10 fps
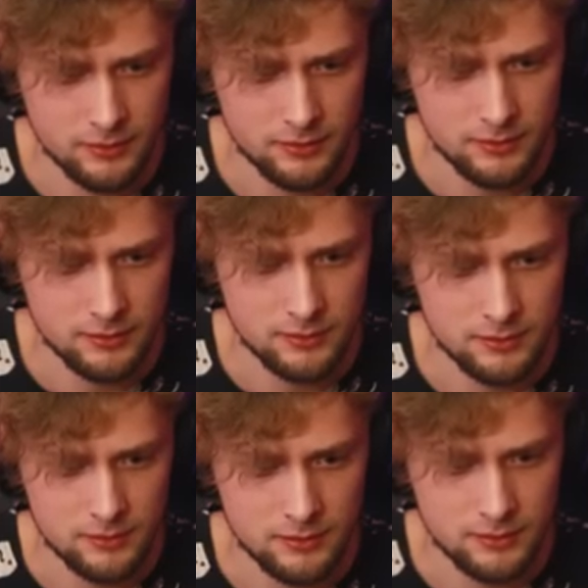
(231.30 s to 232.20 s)

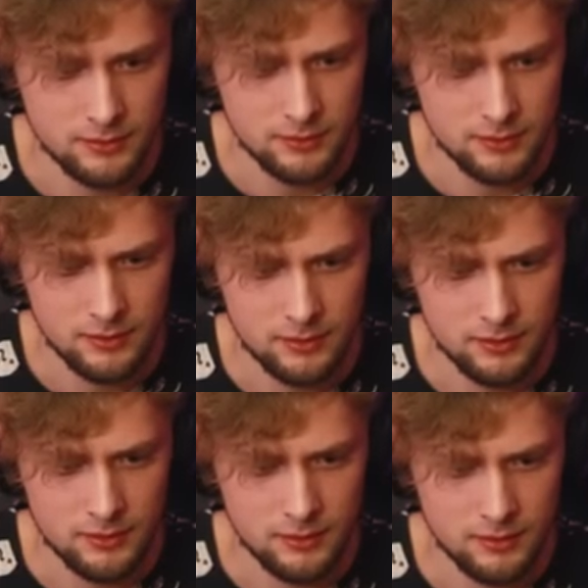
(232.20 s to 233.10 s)
Nobody speaks.